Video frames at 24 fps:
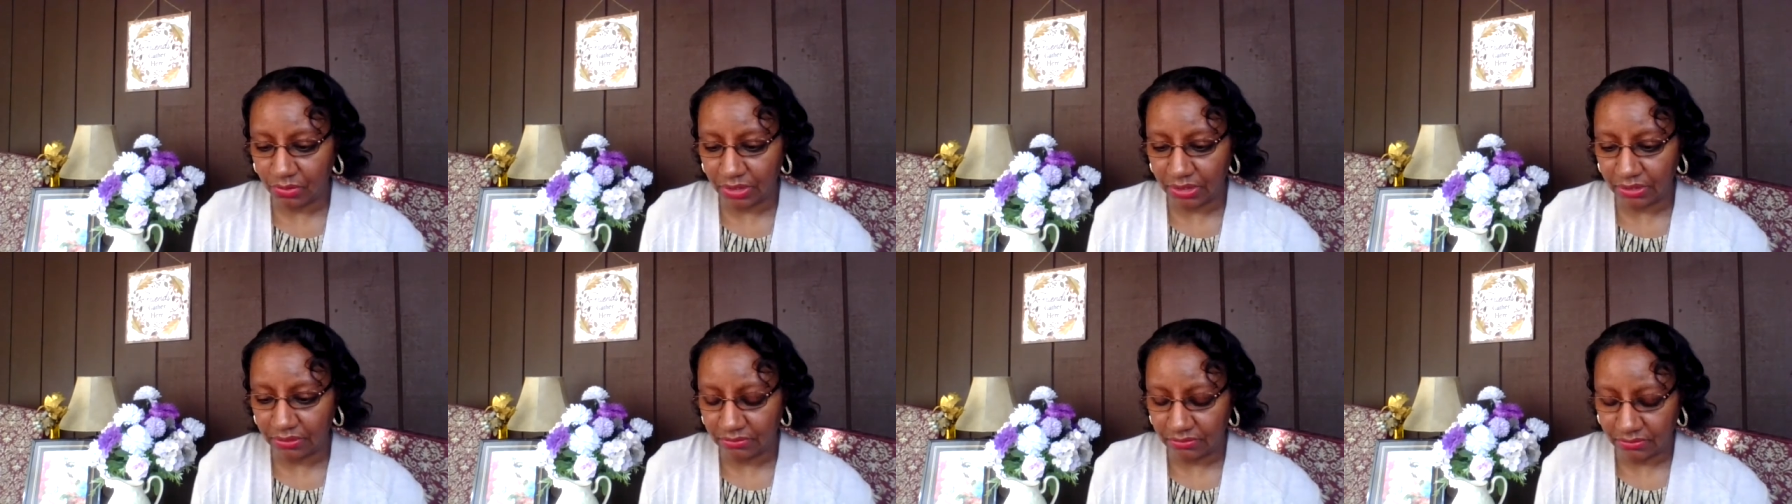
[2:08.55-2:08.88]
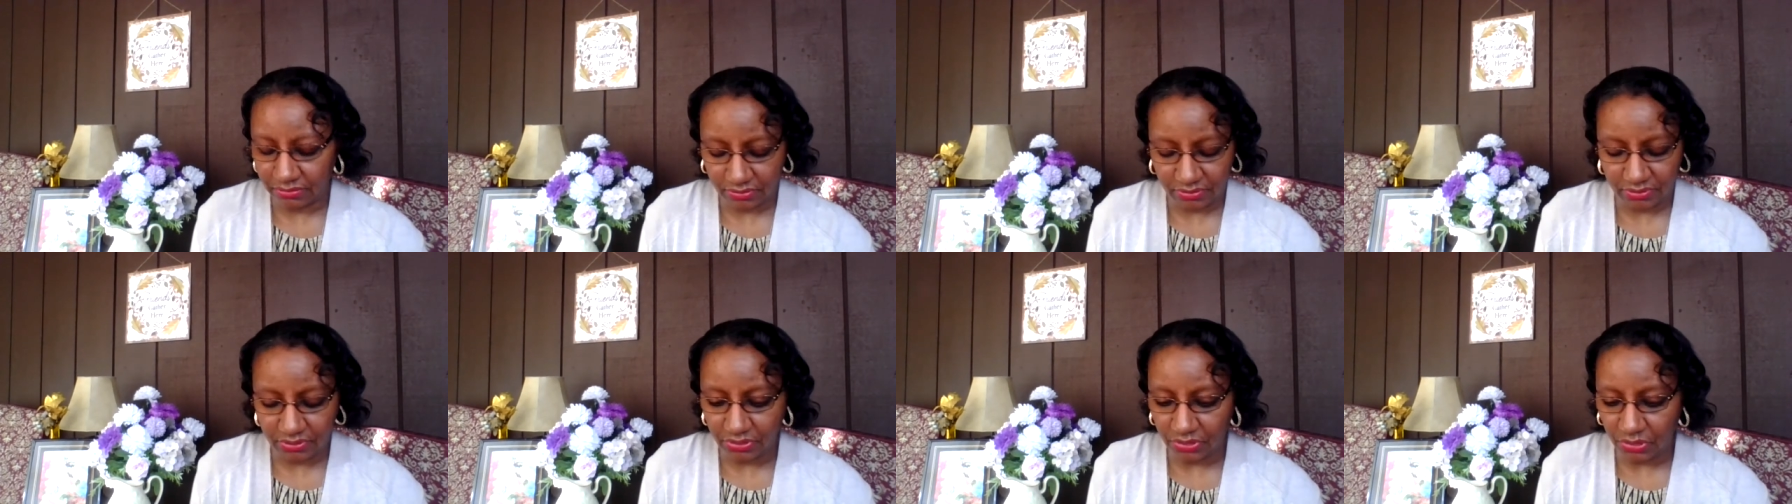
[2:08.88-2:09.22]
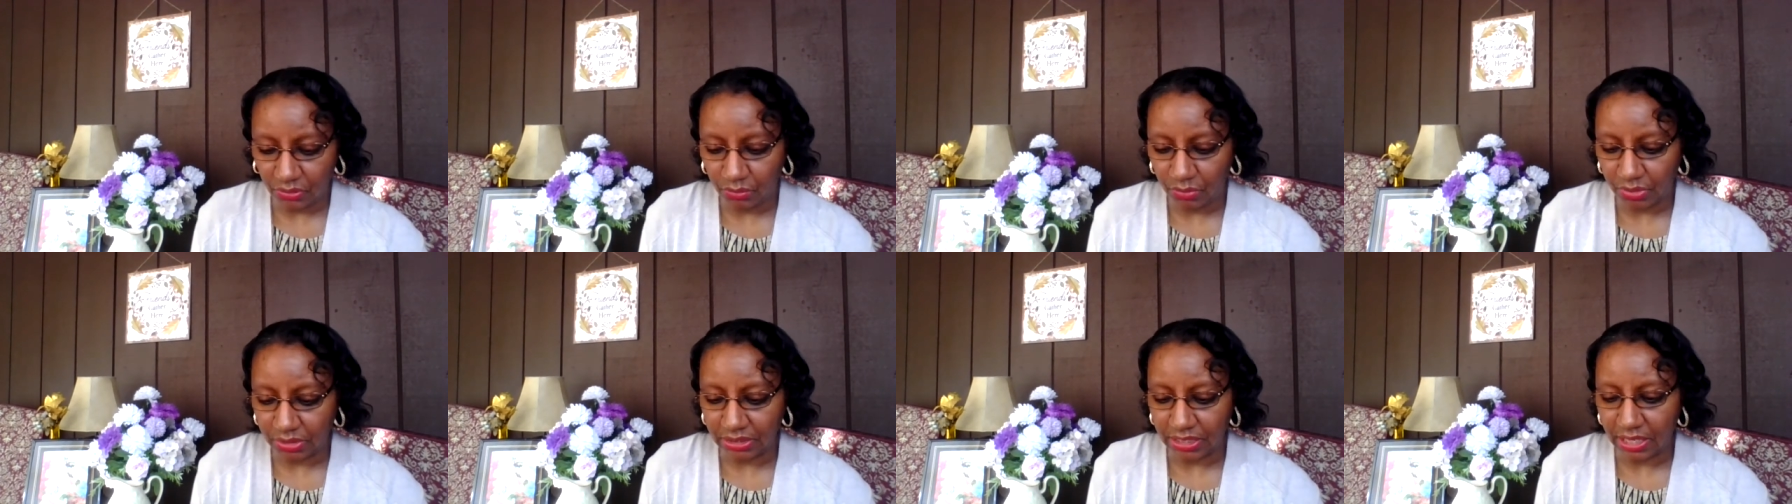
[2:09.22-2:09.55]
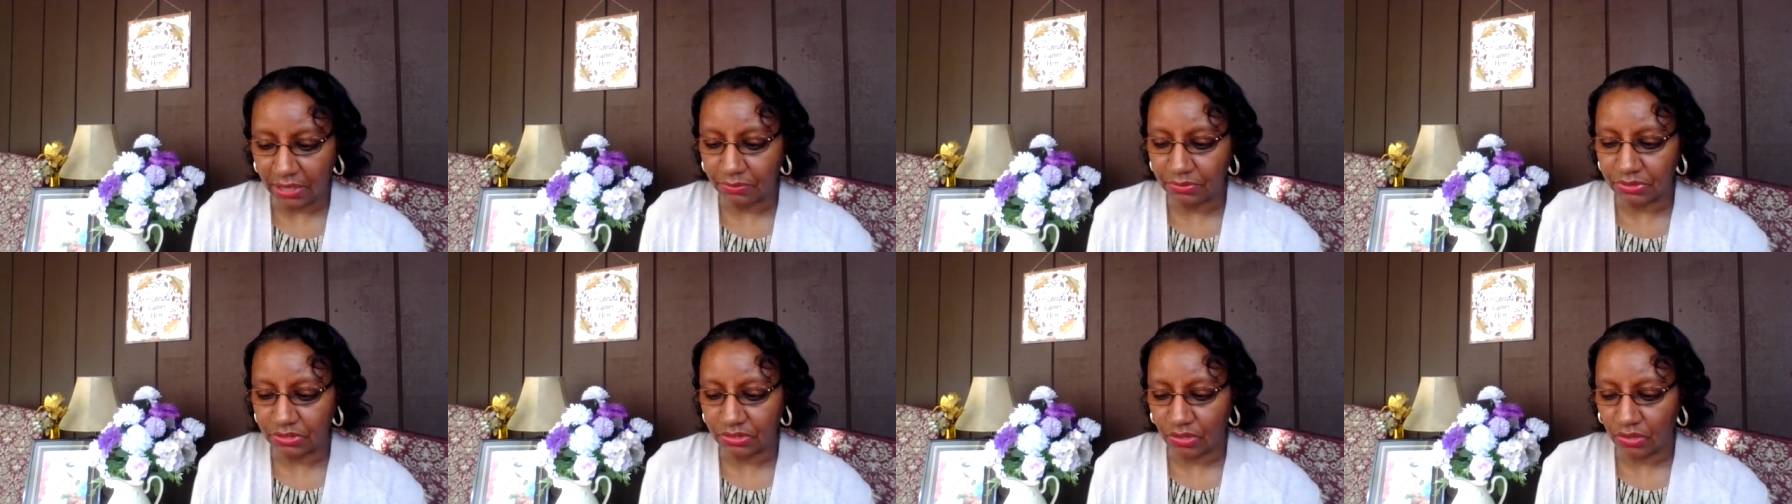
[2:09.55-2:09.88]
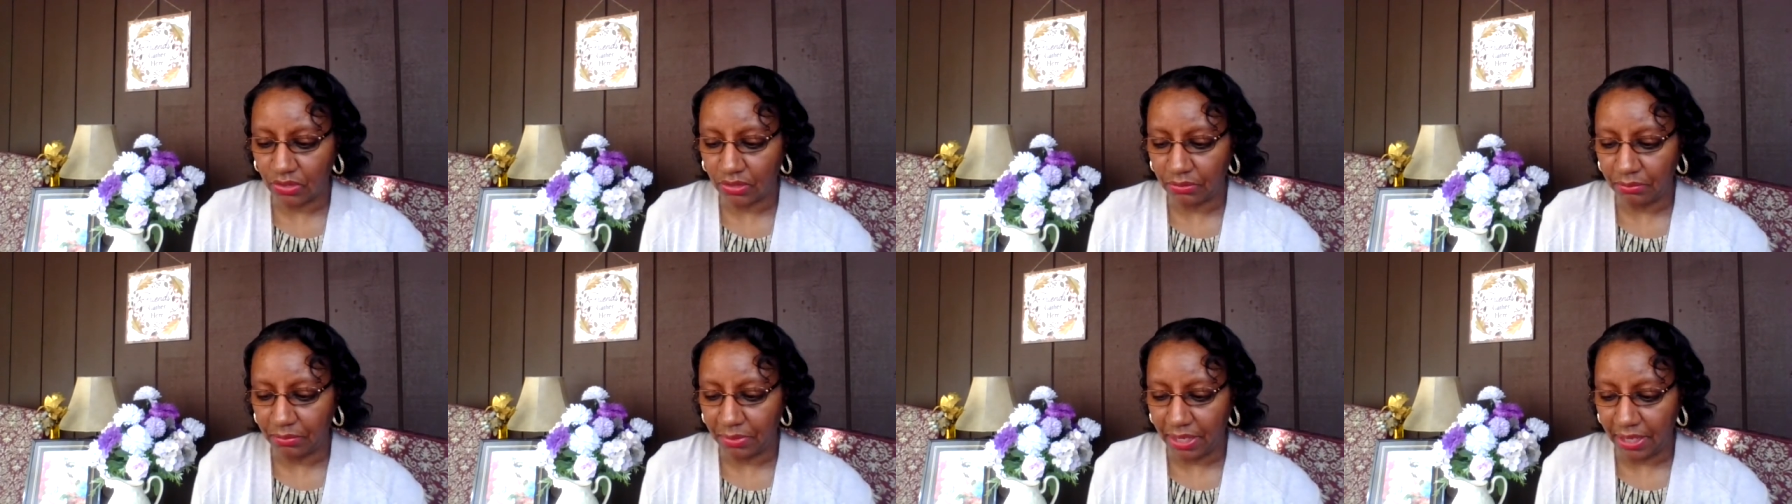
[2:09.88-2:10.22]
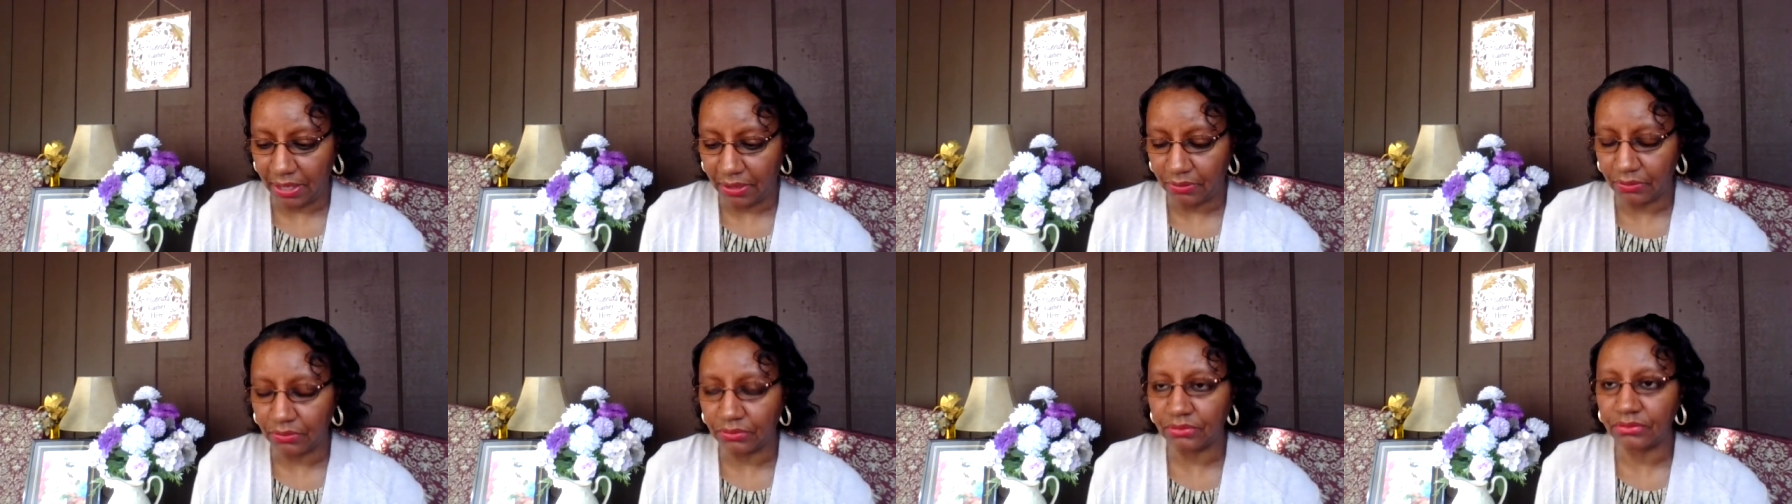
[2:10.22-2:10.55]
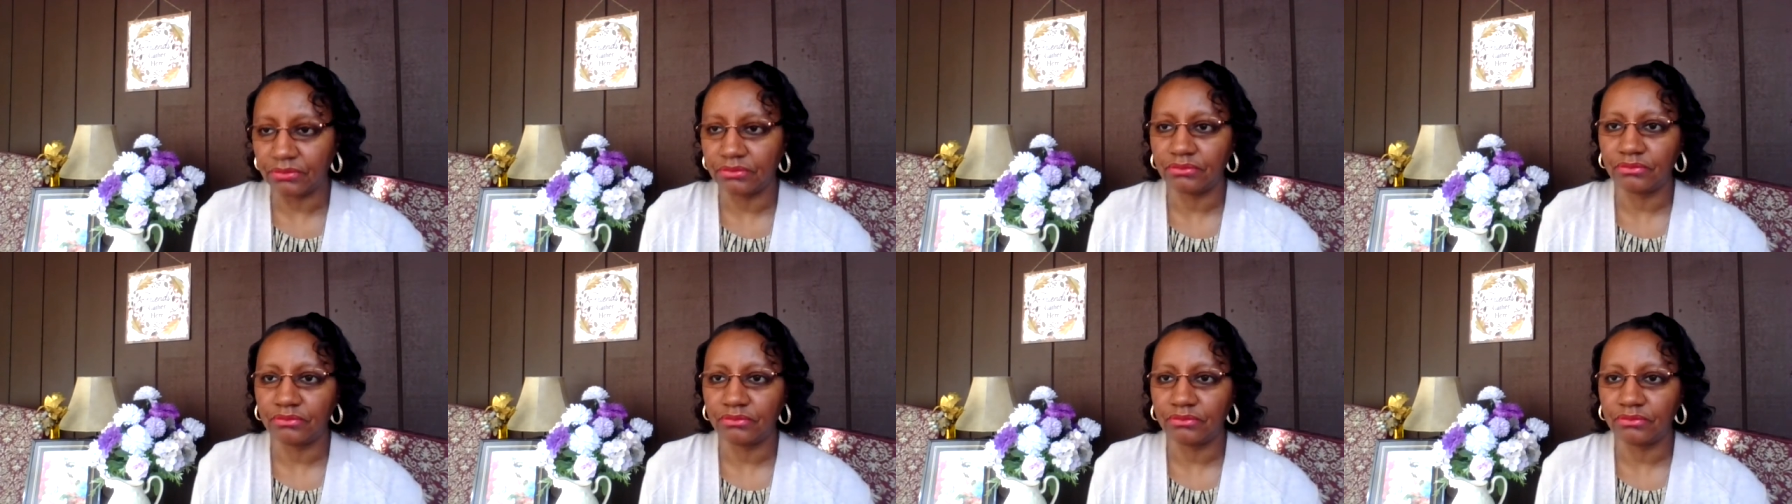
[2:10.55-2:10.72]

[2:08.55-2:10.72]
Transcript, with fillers: what, you know, what that was all about.